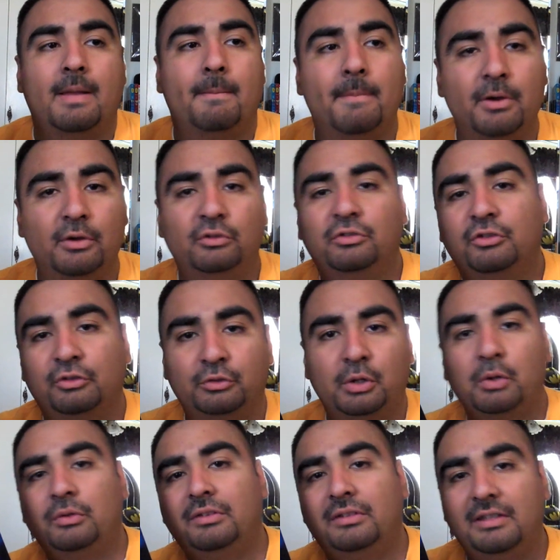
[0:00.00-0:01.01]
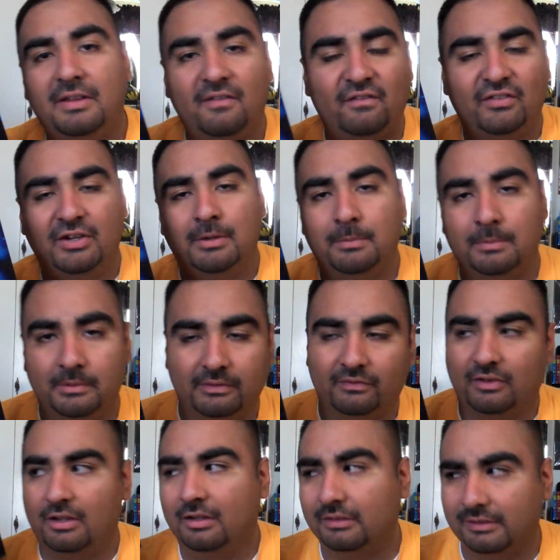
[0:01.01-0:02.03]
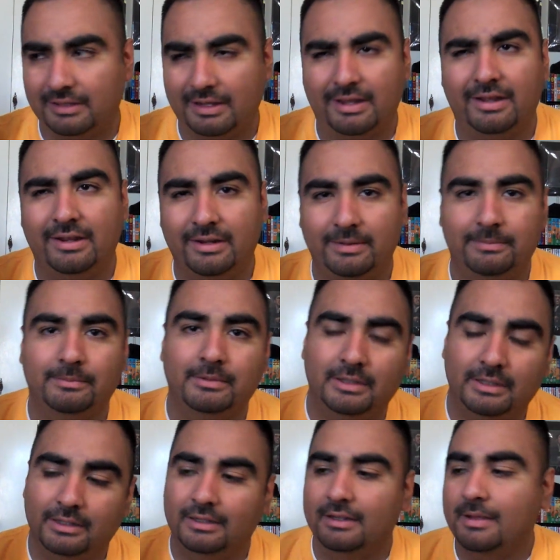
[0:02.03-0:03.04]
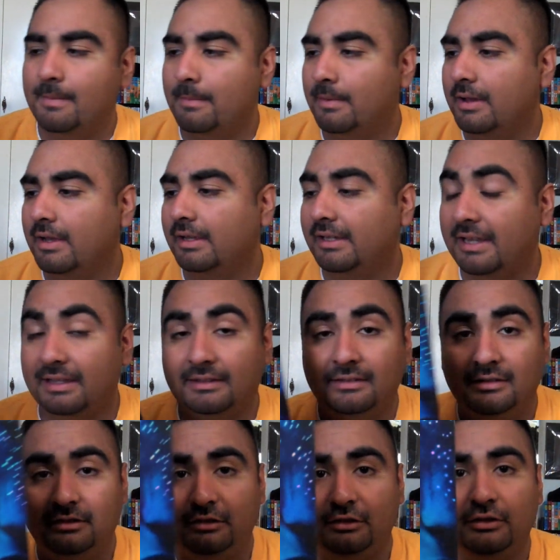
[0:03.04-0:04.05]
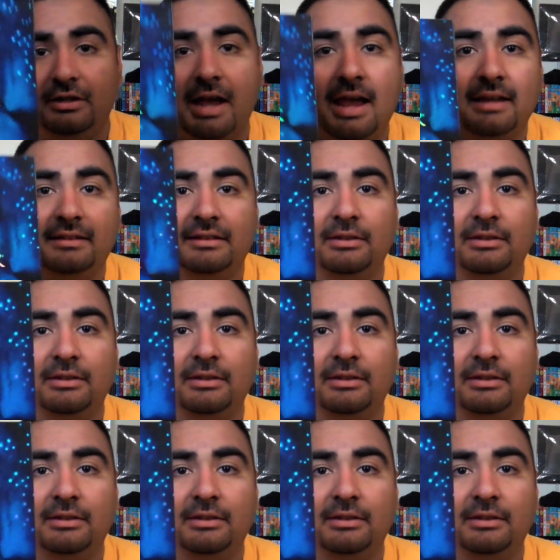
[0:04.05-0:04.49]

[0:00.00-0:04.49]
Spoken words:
most grossing film of all time. But yes, you guys